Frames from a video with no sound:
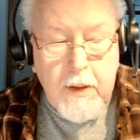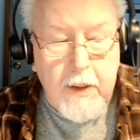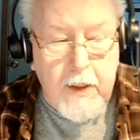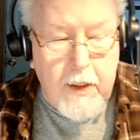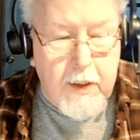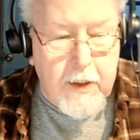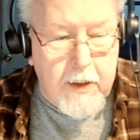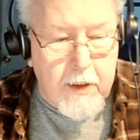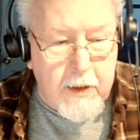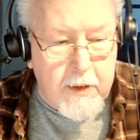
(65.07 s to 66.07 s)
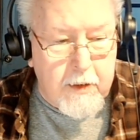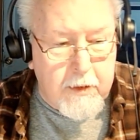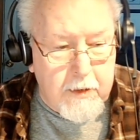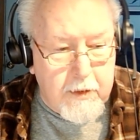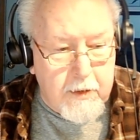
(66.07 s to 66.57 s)
And uh,
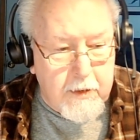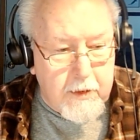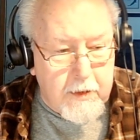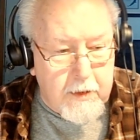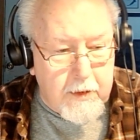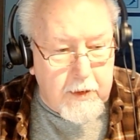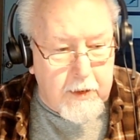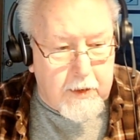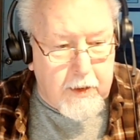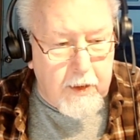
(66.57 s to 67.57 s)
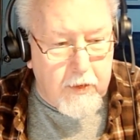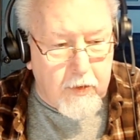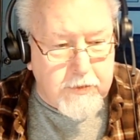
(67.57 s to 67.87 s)
it looks